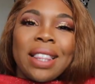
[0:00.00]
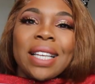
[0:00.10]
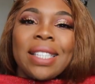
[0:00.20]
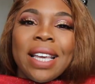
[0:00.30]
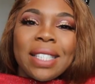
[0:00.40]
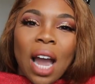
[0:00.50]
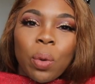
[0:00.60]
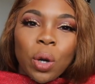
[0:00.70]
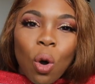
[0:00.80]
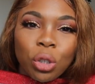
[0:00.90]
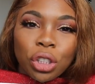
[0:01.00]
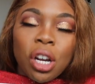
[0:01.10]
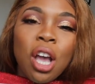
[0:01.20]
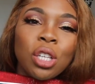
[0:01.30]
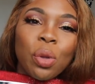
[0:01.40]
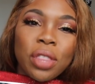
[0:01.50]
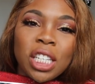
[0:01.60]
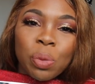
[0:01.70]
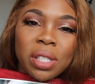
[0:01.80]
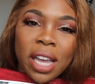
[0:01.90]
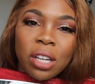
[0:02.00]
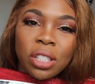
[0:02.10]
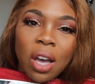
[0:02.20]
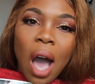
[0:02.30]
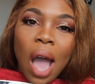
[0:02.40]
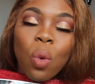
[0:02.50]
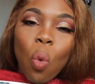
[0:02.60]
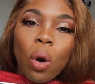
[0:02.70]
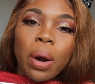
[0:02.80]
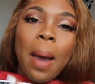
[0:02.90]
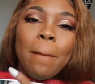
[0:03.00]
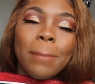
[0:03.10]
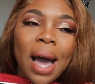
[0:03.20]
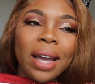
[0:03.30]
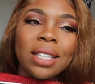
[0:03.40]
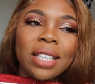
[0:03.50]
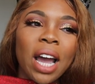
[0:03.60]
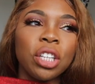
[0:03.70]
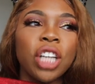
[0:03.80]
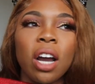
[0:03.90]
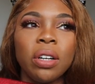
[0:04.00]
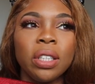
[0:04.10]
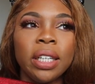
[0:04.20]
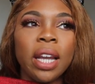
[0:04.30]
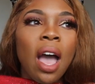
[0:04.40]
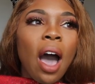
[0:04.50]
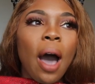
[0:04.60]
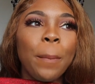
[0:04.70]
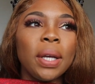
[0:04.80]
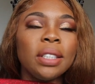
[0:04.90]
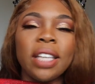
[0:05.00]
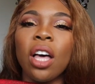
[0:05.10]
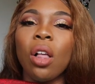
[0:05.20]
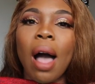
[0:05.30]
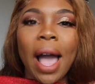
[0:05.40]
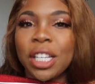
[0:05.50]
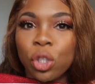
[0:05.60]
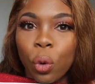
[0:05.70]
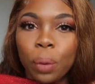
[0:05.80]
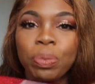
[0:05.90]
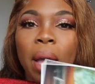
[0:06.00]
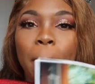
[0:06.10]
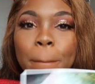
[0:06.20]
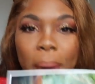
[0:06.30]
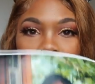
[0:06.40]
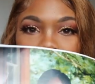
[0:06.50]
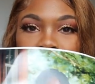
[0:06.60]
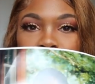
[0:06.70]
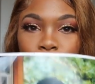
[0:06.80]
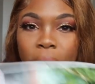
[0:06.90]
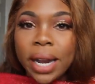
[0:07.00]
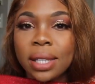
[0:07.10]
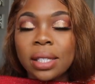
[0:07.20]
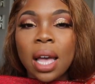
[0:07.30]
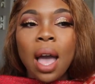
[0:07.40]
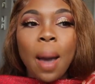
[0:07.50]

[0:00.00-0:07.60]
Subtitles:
This is our culture. So this was the hairstyle I wore my entire childhood up until high school. Box braids.